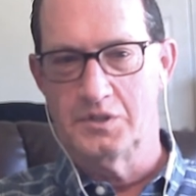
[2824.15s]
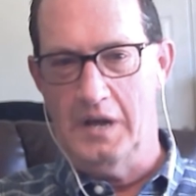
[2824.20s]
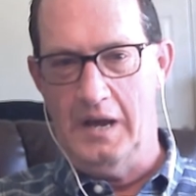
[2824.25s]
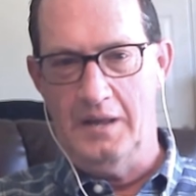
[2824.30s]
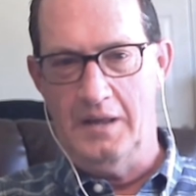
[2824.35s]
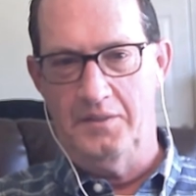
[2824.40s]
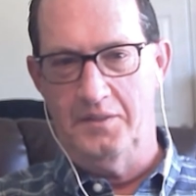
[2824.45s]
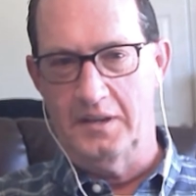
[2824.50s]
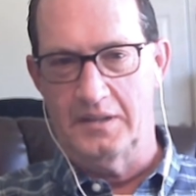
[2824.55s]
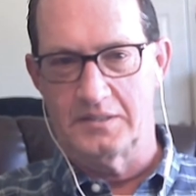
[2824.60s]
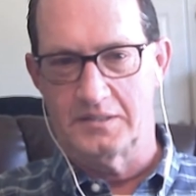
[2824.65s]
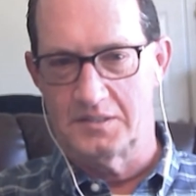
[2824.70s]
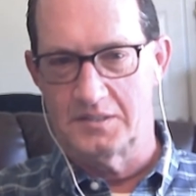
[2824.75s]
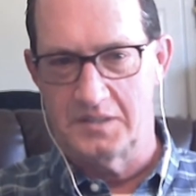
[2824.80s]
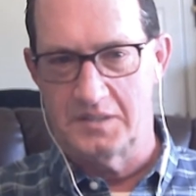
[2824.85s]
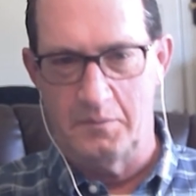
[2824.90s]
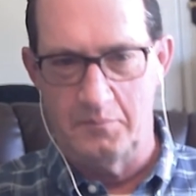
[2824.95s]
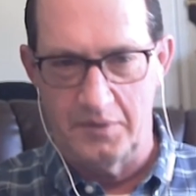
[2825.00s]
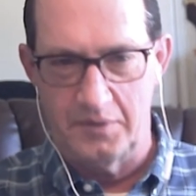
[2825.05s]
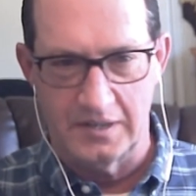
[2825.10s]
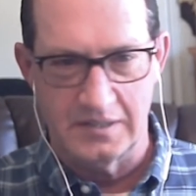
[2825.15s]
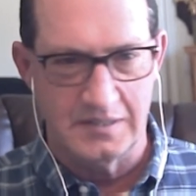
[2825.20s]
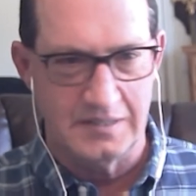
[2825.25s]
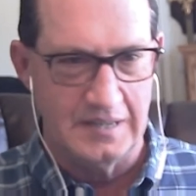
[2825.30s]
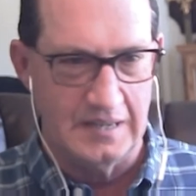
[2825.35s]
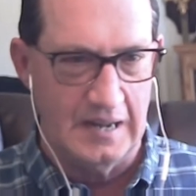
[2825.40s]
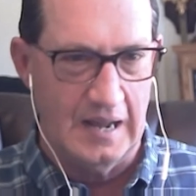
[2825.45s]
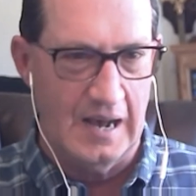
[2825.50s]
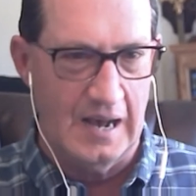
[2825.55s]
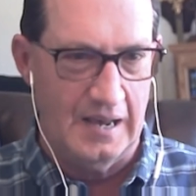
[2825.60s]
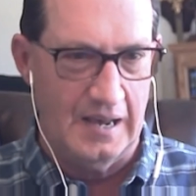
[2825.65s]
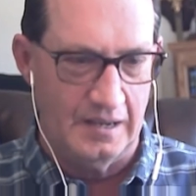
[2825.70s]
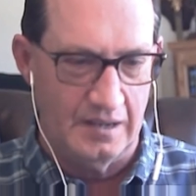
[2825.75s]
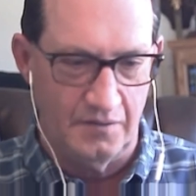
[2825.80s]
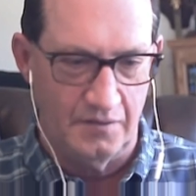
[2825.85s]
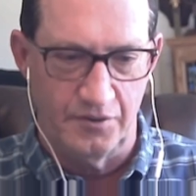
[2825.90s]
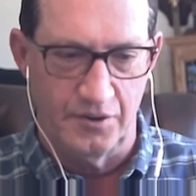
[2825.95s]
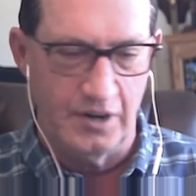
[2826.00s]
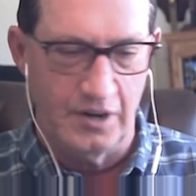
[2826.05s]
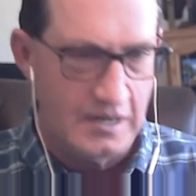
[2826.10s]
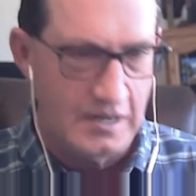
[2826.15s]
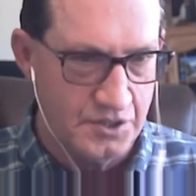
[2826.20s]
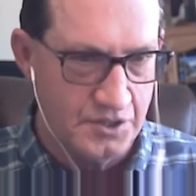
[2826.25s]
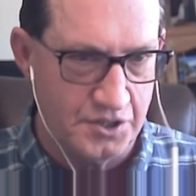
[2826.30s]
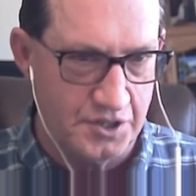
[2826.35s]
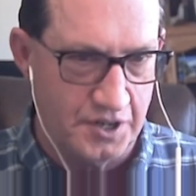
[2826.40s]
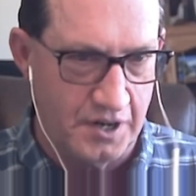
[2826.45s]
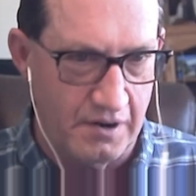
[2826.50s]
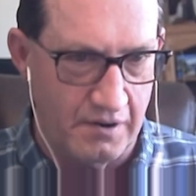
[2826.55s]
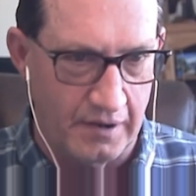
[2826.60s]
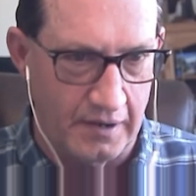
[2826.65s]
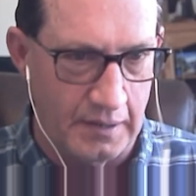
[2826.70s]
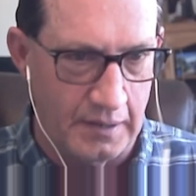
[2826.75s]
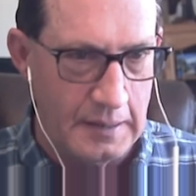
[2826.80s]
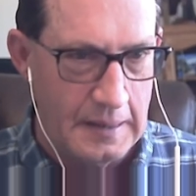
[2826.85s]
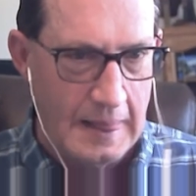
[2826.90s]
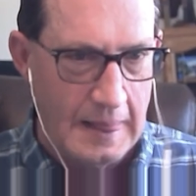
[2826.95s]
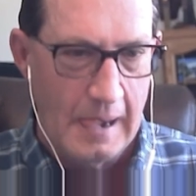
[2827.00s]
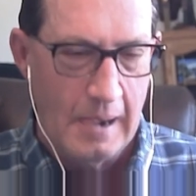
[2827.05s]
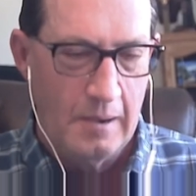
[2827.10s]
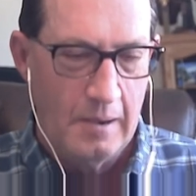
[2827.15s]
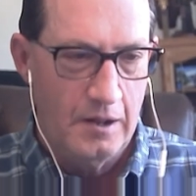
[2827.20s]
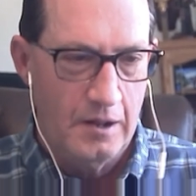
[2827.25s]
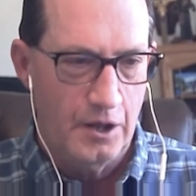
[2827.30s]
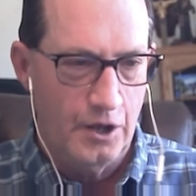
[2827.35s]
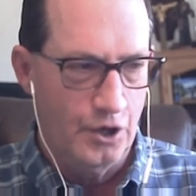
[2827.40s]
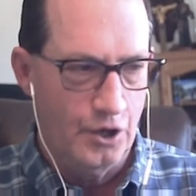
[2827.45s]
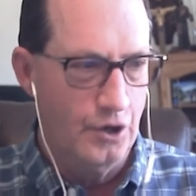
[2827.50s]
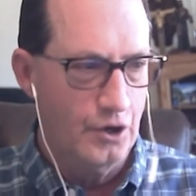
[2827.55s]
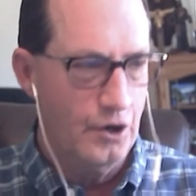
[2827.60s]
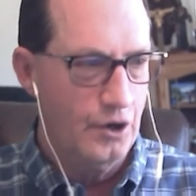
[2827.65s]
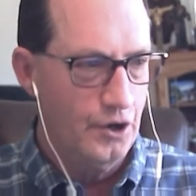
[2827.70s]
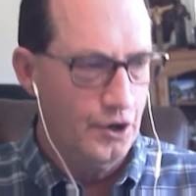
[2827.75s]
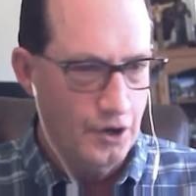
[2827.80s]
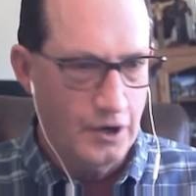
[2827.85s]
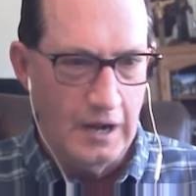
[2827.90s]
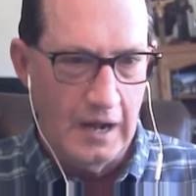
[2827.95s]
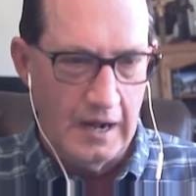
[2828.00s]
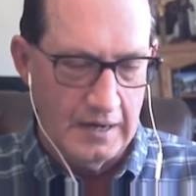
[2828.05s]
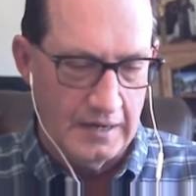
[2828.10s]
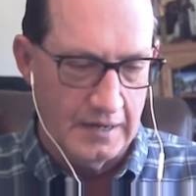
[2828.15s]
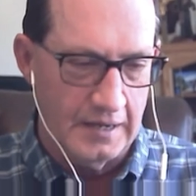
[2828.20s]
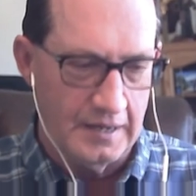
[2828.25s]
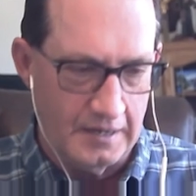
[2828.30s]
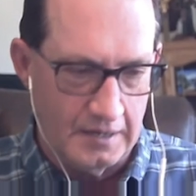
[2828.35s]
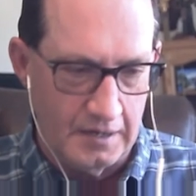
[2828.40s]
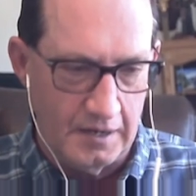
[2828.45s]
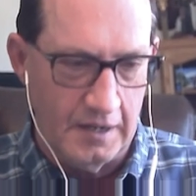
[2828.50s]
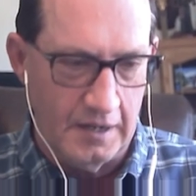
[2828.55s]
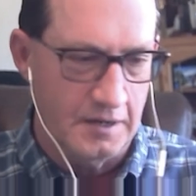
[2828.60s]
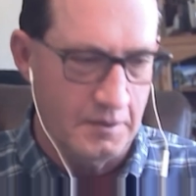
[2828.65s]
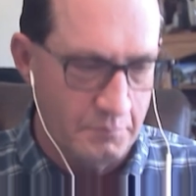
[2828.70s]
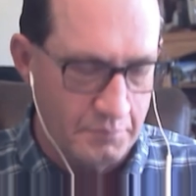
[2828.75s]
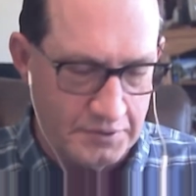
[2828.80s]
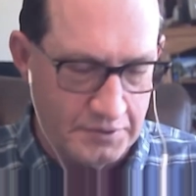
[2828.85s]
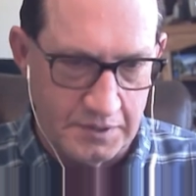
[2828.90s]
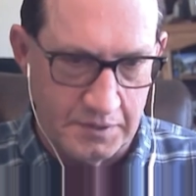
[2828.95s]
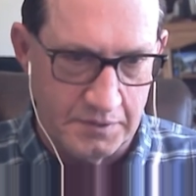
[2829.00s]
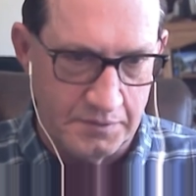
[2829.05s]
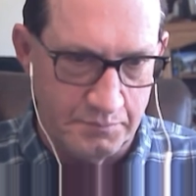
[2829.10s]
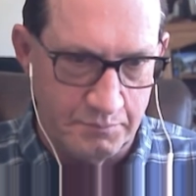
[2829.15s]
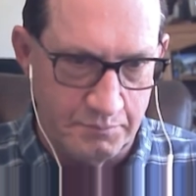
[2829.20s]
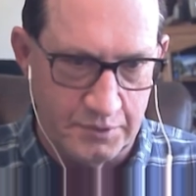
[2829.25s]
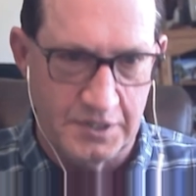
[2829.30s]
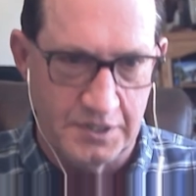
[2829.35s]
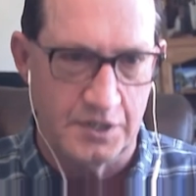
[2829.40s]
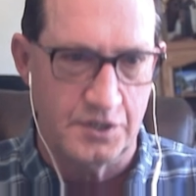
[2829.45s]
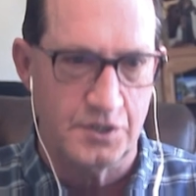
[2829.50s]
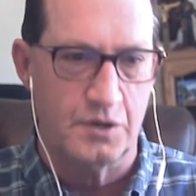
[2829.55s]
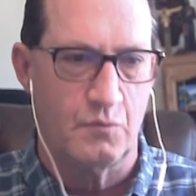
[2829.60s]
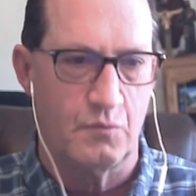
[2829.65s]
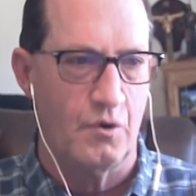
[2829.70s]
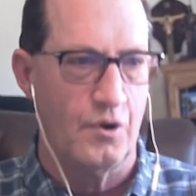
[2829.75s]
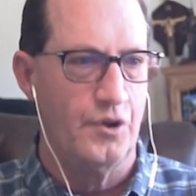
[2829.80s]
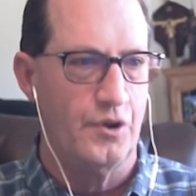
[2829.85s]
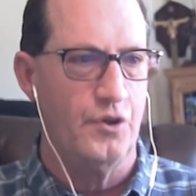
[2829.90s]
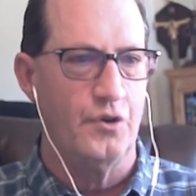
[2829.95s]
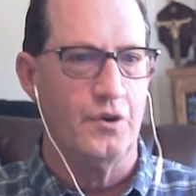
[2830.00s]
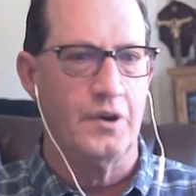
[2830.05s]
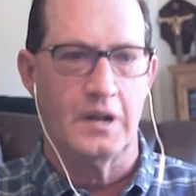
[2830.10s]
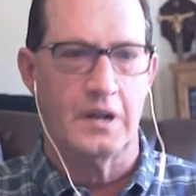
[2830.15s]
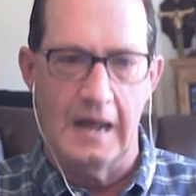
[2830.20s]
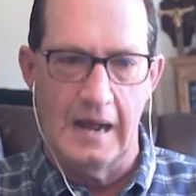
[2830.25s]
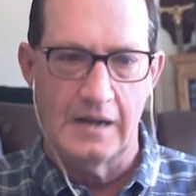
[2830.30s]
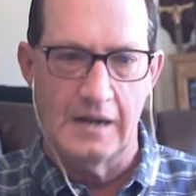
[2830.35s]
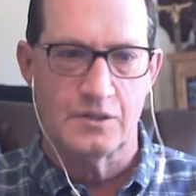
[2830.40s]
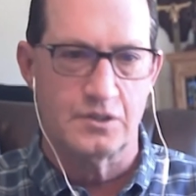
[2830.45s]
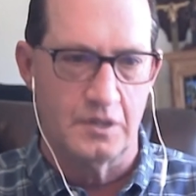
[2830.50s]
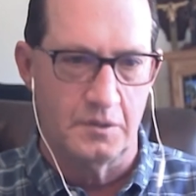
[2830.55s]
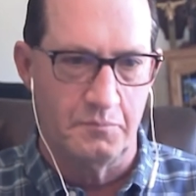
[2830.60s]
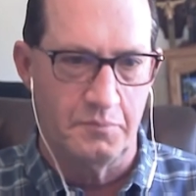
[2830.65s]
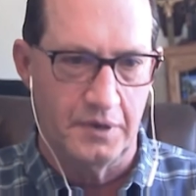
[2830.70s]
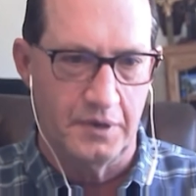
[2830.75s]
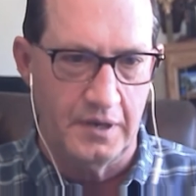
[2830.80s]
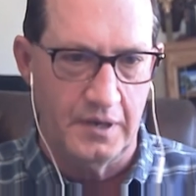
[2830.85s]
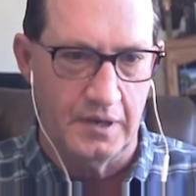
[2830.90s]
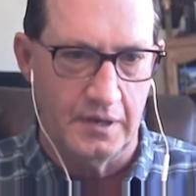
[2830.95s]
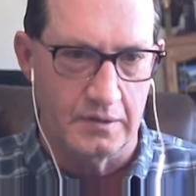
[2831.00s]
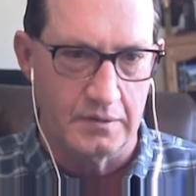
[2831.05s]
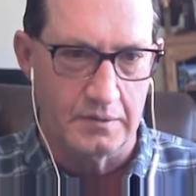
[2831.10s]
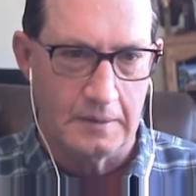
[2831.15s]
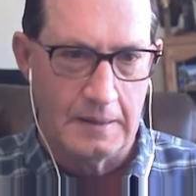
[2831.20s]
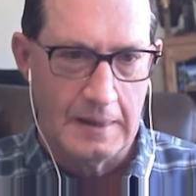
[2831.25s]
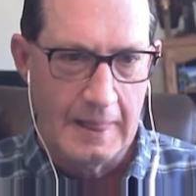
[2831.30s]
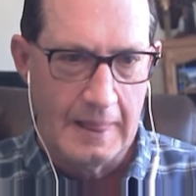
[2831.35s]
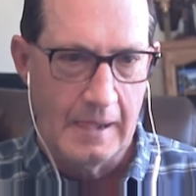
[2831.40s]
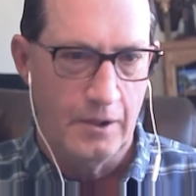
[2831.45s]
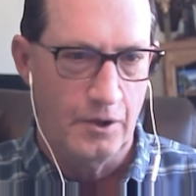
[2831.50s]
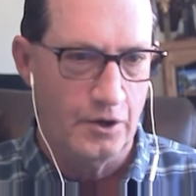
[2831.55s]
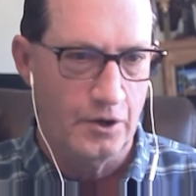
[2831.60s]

which I think is the same thing as denying. If you're not sharing, you you're not getting in the position where you can actually be healed.